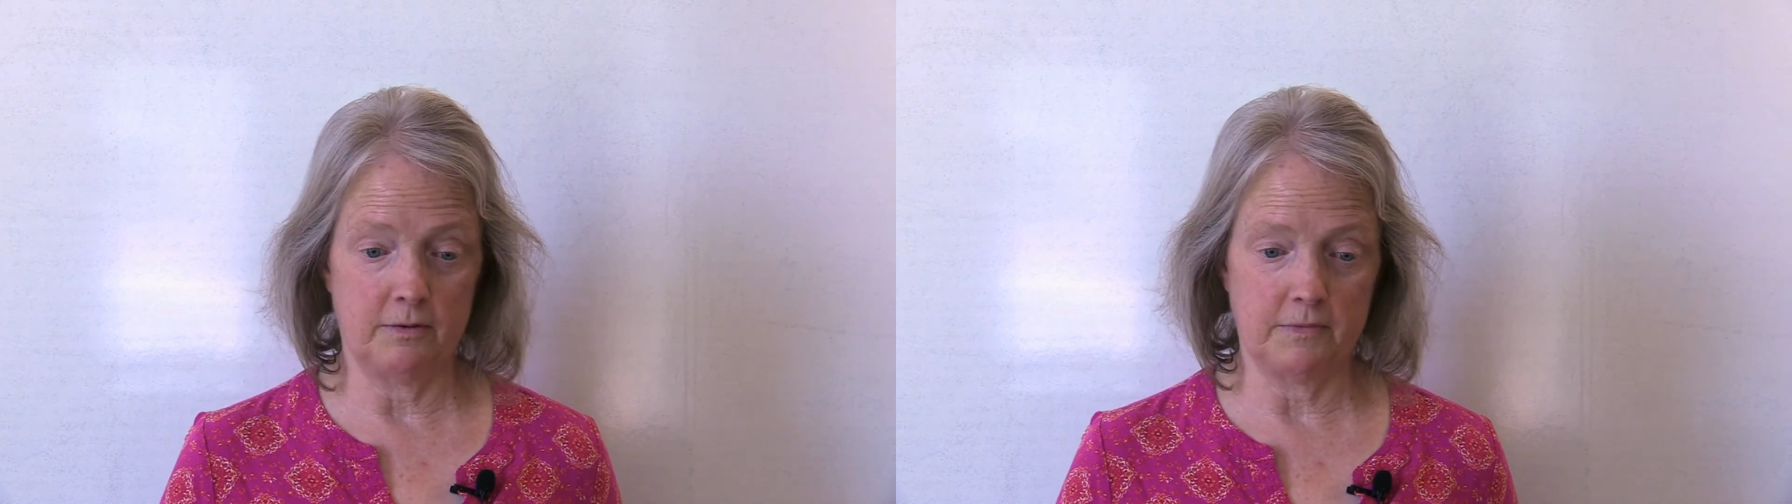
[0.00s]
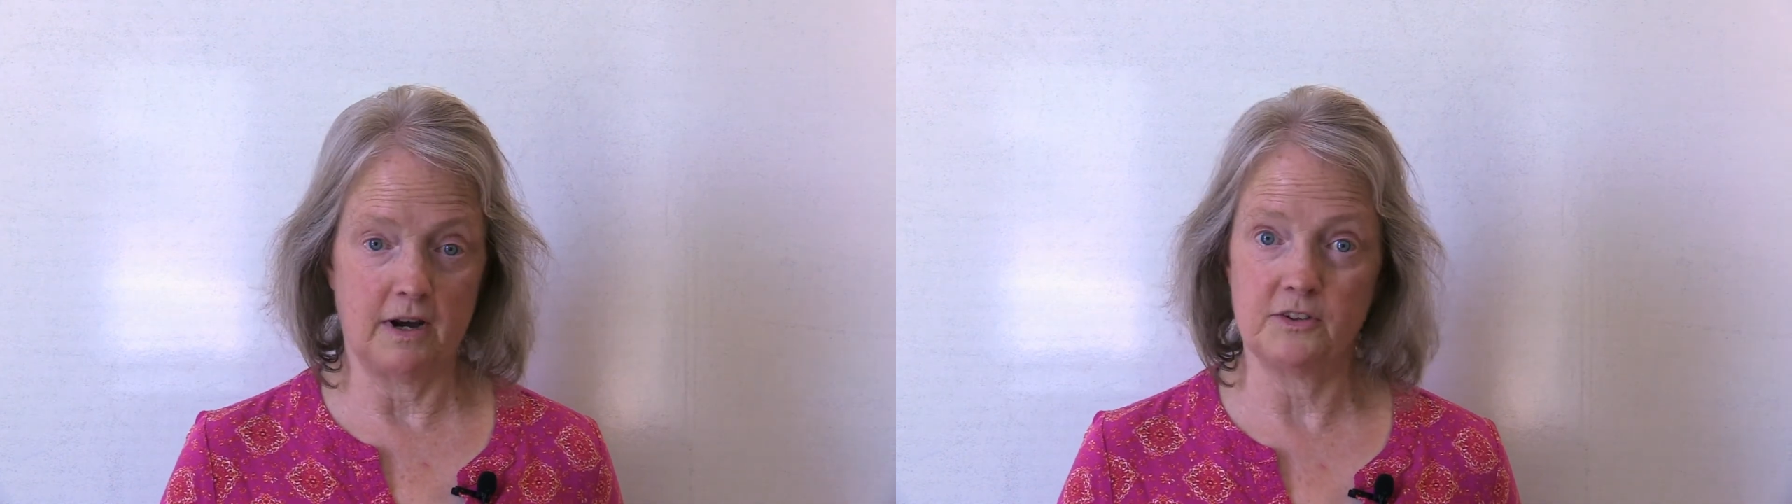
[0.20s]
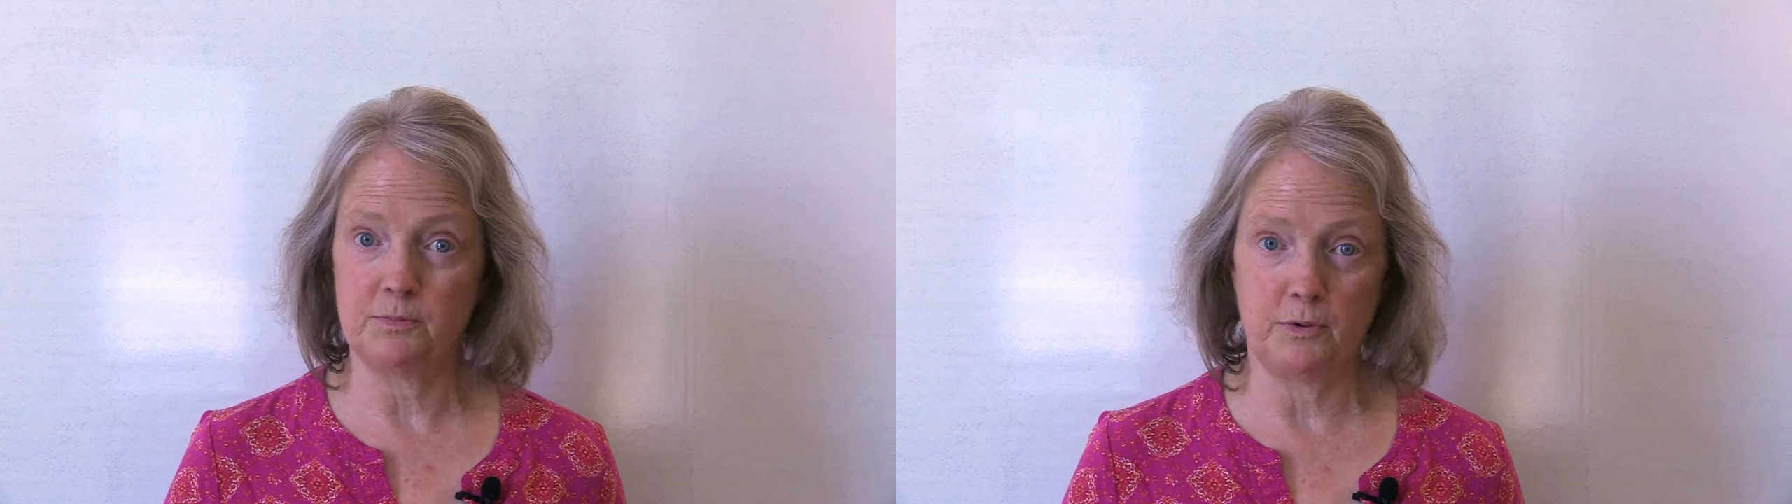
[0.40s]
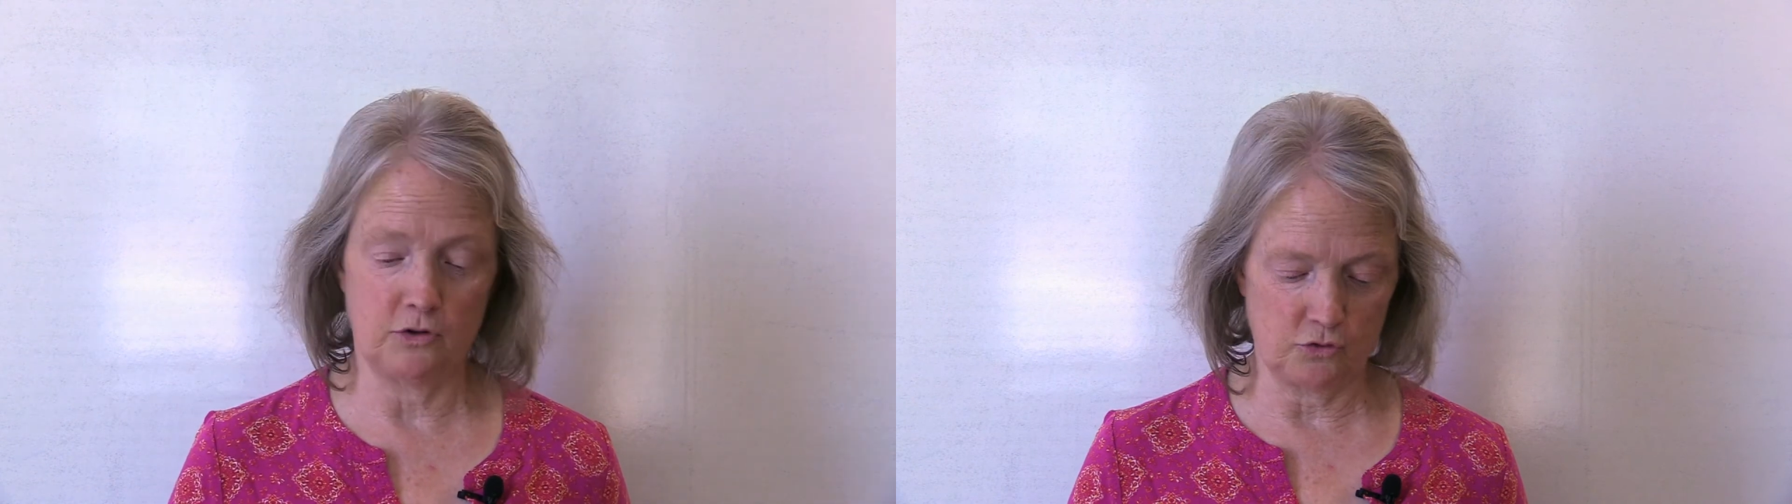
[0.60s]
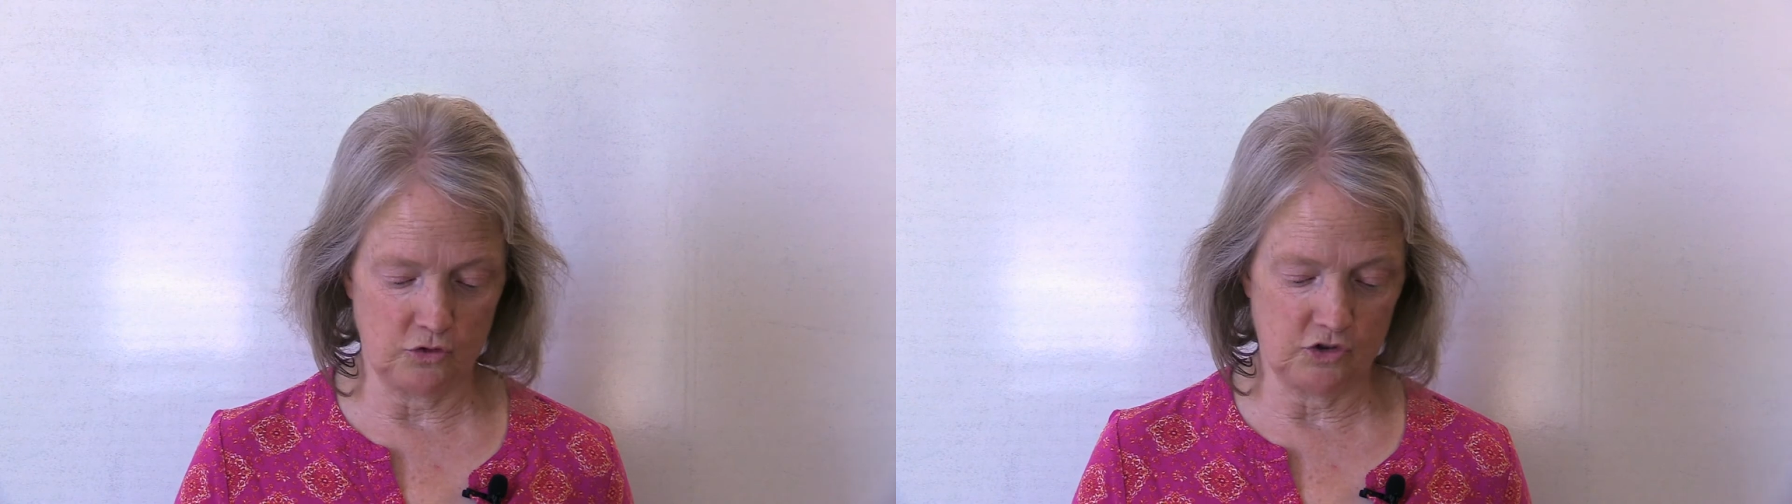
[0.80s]
I'm not a
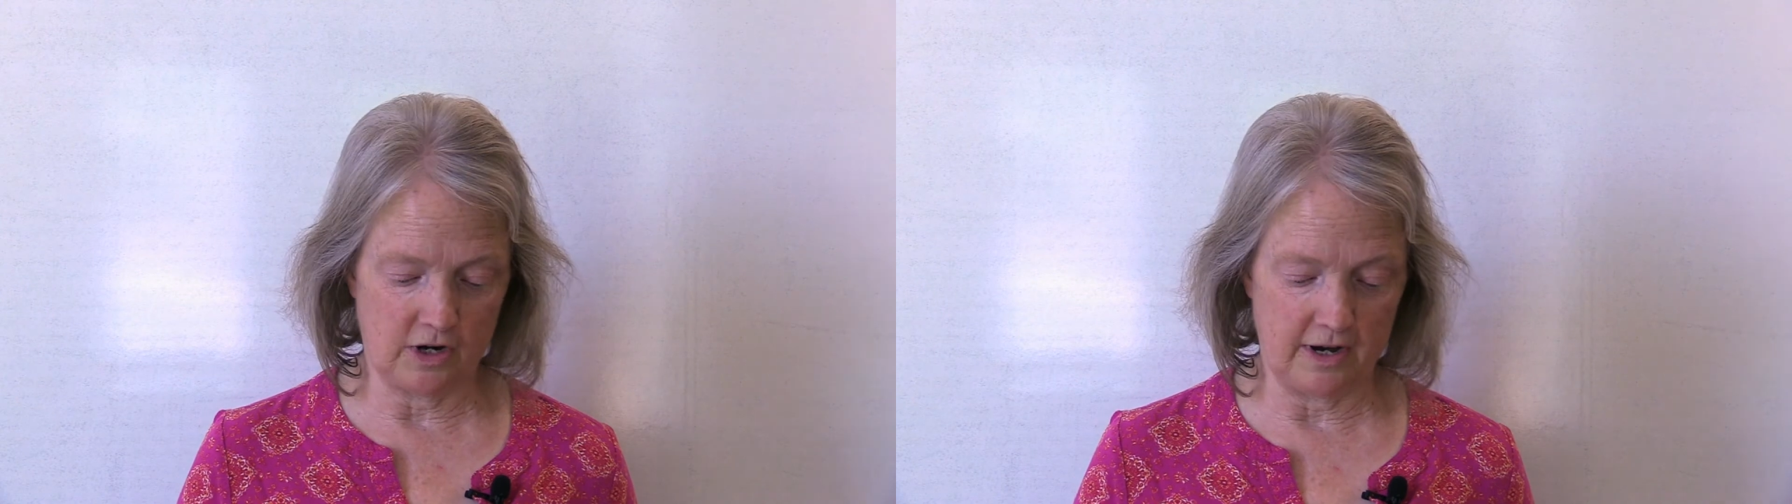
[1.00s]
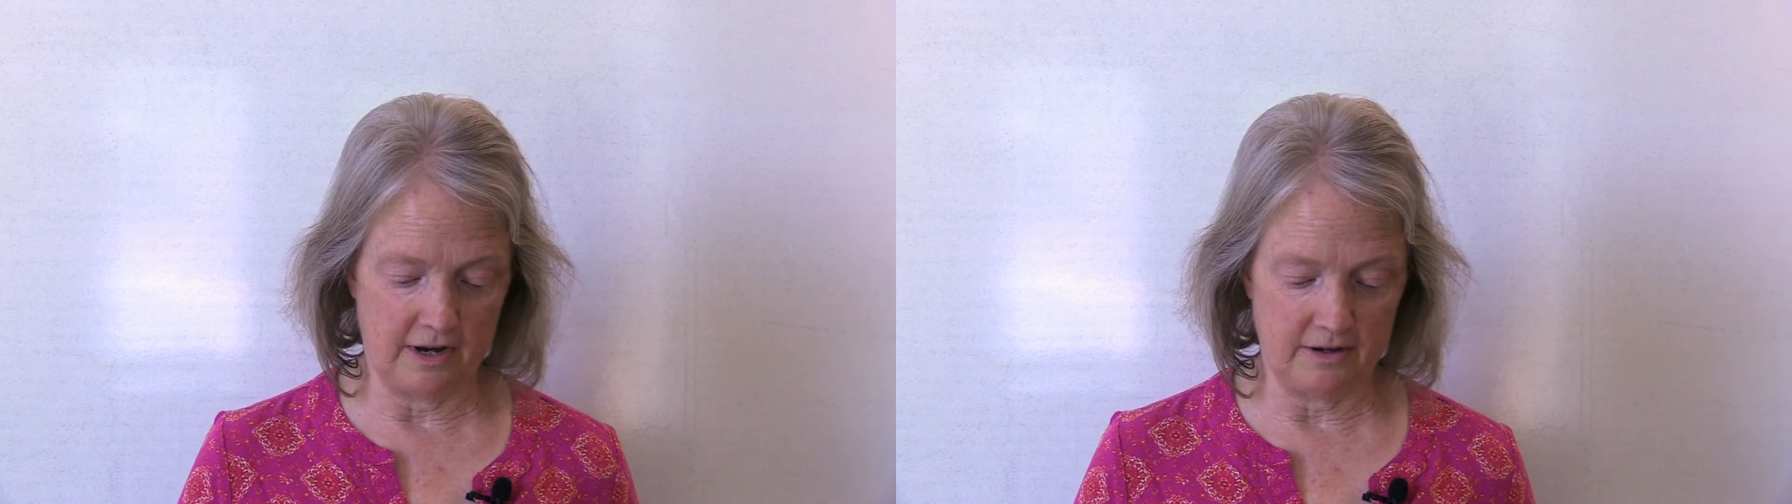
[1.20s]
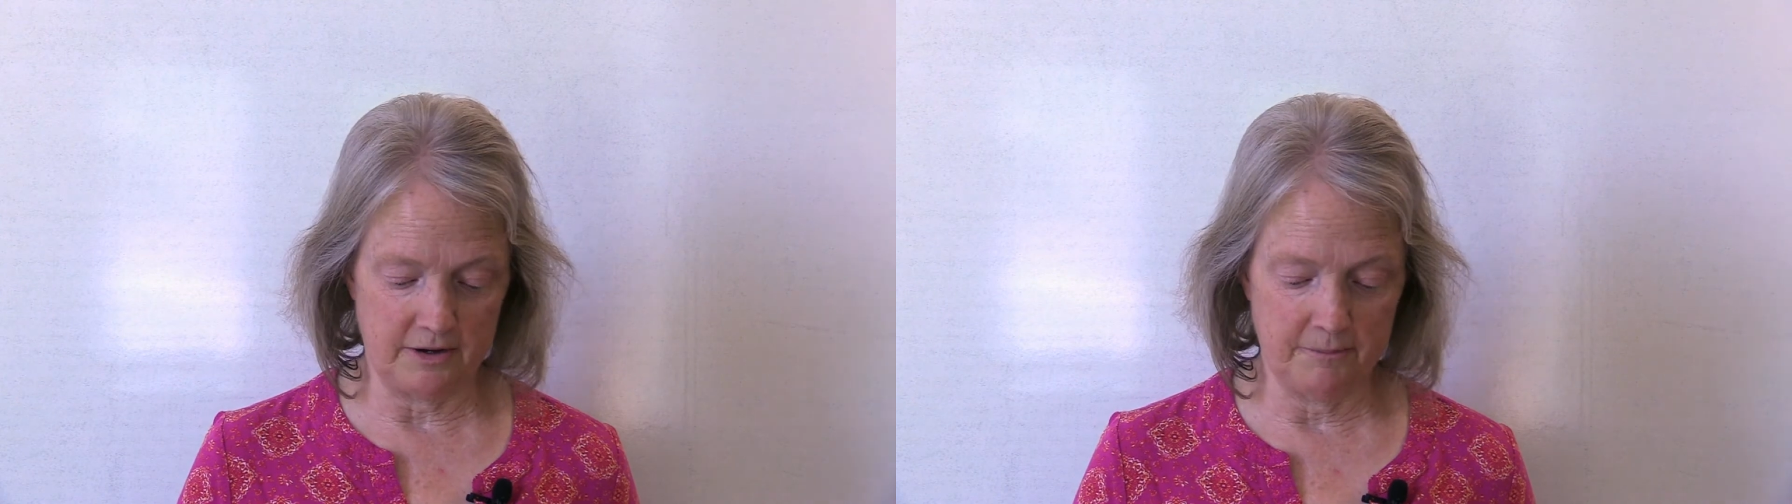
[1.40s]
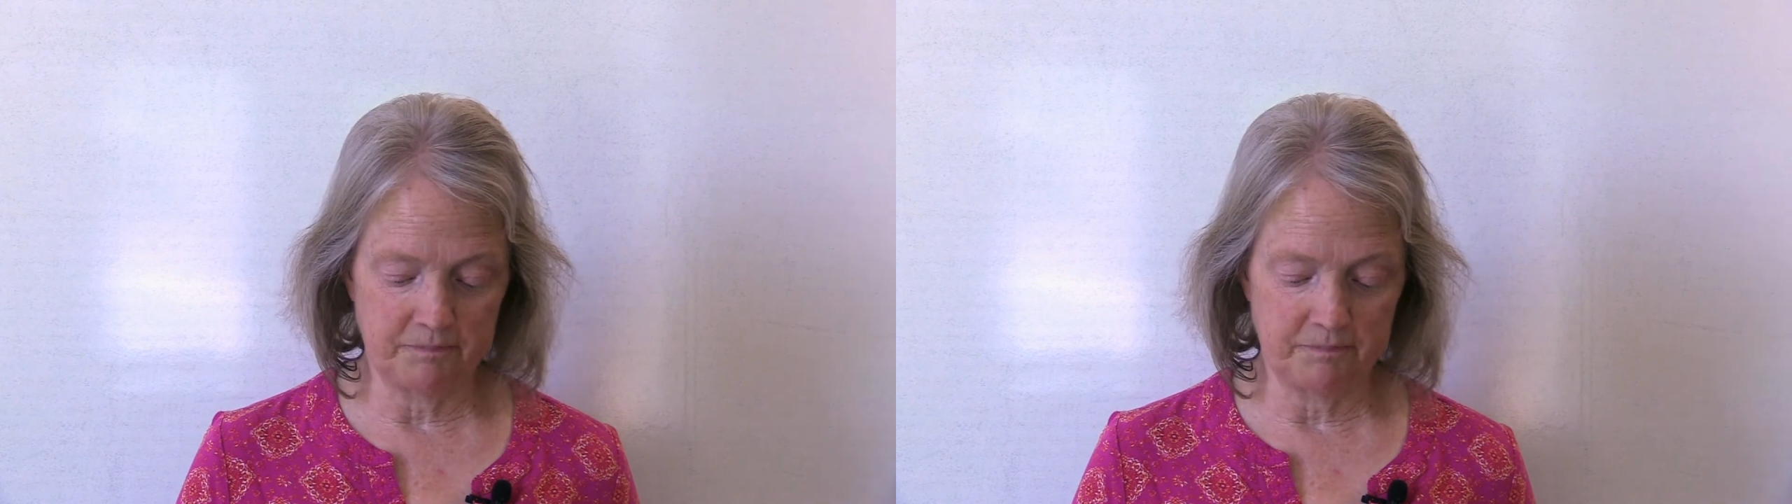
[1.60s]
spiritual giant.